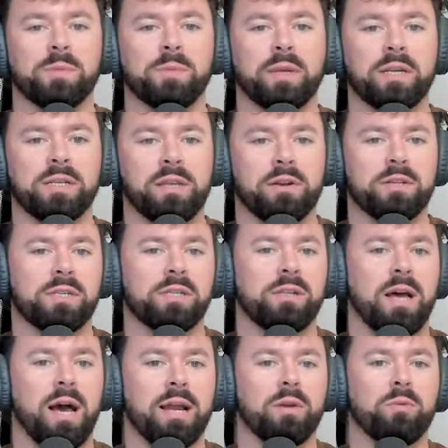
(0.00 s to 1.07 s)
because they're
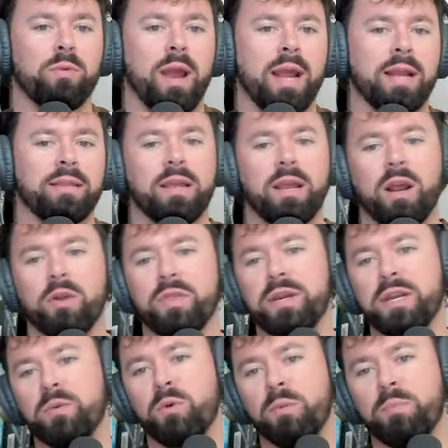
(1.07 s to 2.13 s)
slotted right there in the
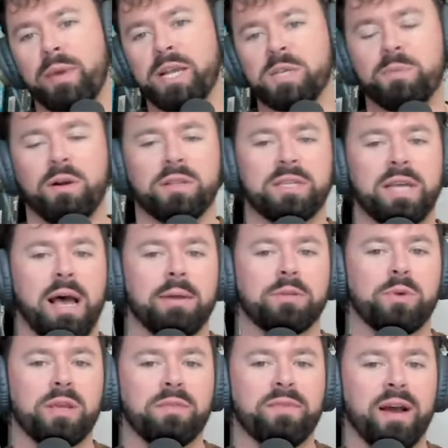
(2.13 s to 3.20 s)
D1 baseball top
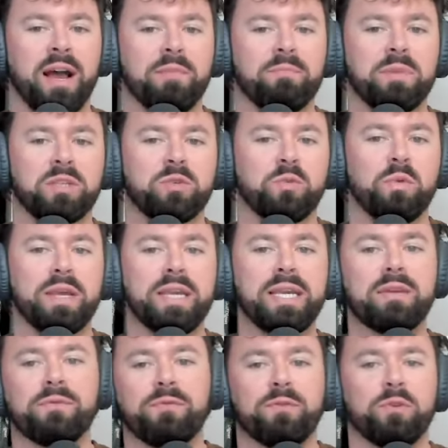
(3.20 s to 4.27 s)
25
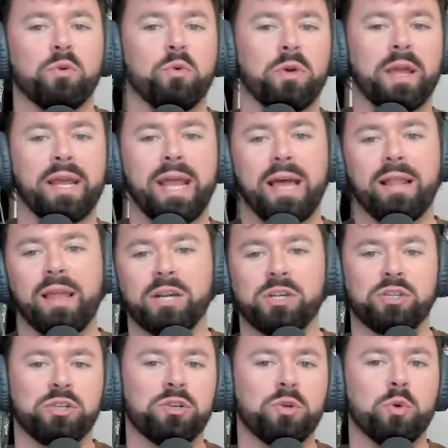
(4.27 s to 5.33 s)
between Florida and
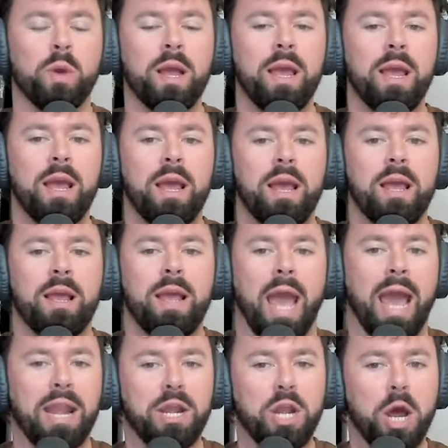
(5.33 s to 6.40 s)
LSU.
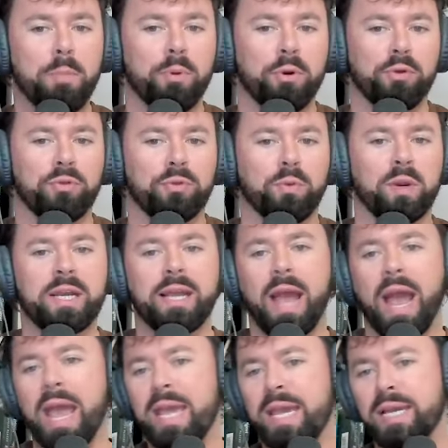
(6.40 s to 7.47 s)
At number three,
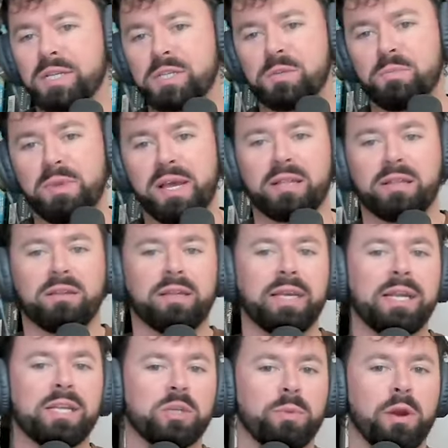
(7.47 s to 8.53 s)
Hagan Smith
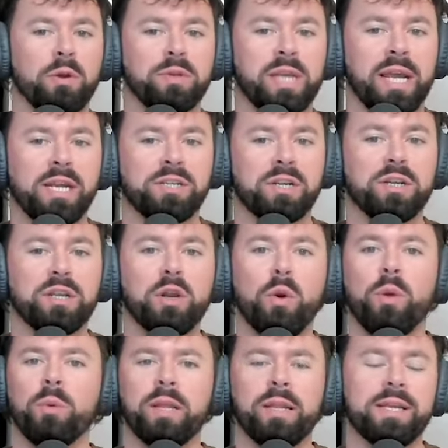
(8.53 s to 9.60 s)
leads the rotation. You know,
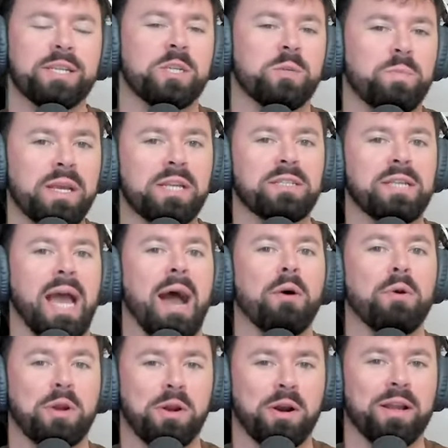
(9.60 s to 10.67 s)
it really speaks to how
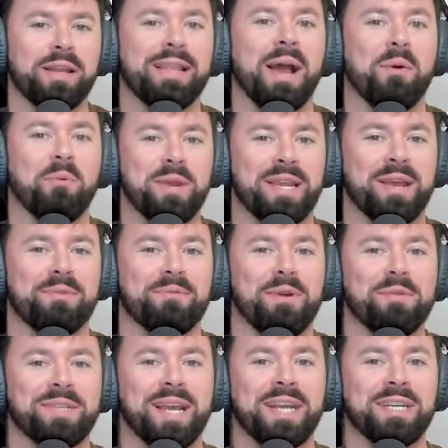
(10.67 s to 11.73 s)
good that weekend
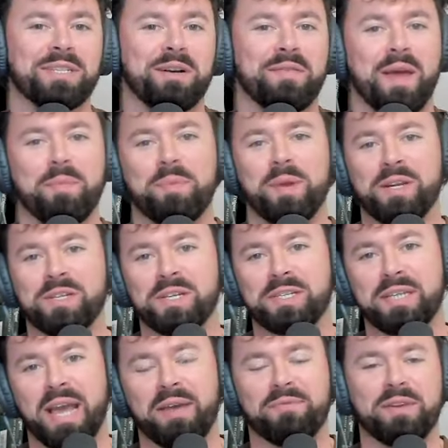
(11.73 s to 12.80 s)
rotation and that pitching
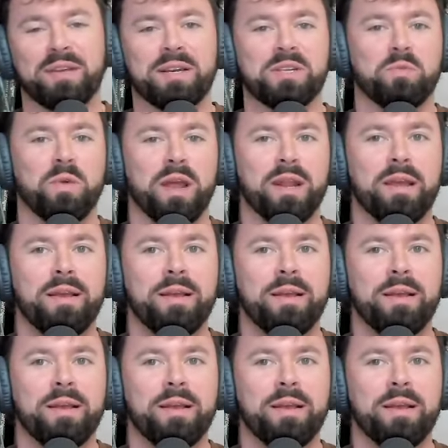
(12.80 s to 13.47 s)
staff is when,